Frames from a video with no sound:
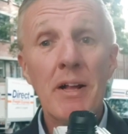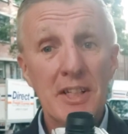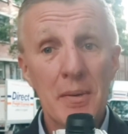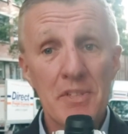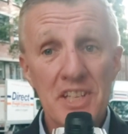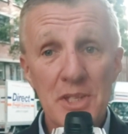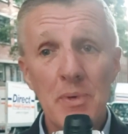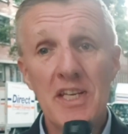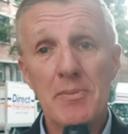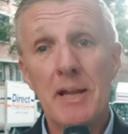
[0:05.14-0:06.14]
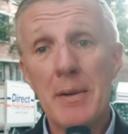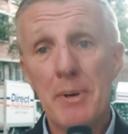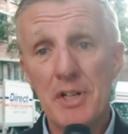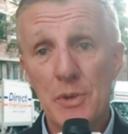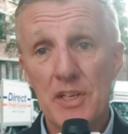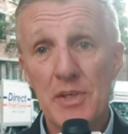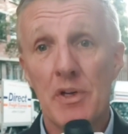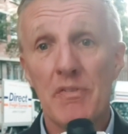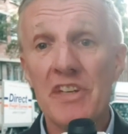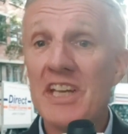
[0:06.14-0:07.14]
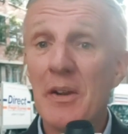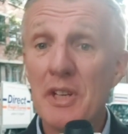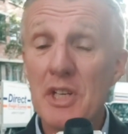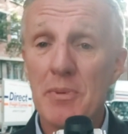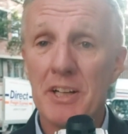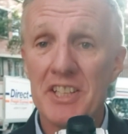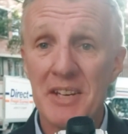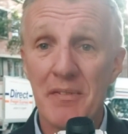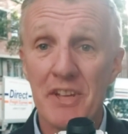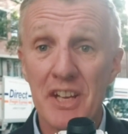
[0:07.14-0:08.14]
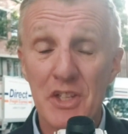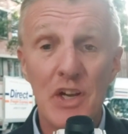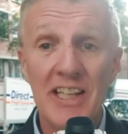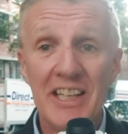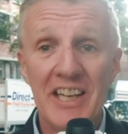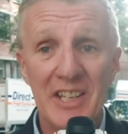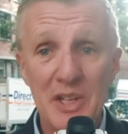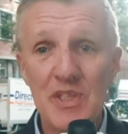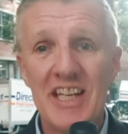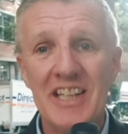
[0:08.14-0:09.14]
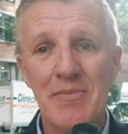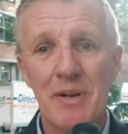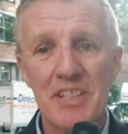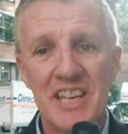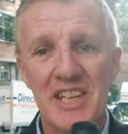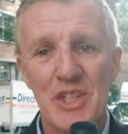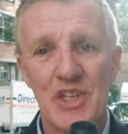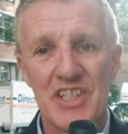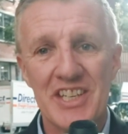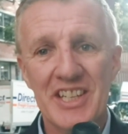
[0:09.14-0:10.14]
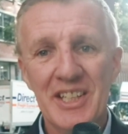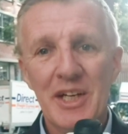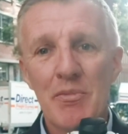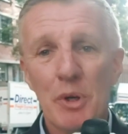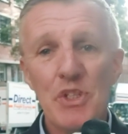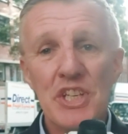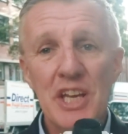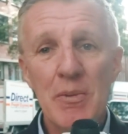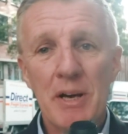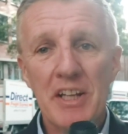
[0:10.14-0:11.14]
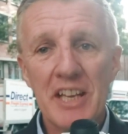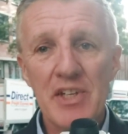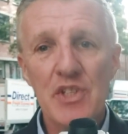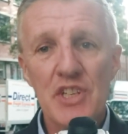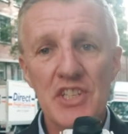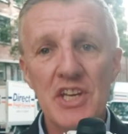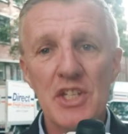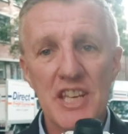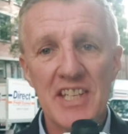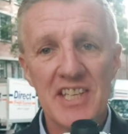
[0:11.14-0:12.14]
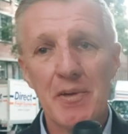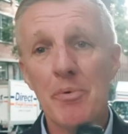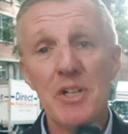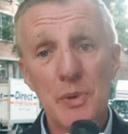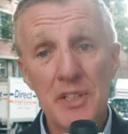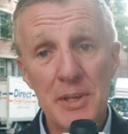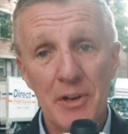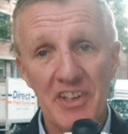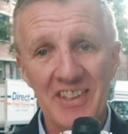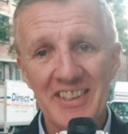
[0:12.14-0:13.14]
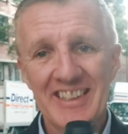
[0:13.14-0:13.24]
welcome to this week's Print21 video news bulletin for the Australian and New Zealand print industries, brought to you by the industry's news centre, Print21.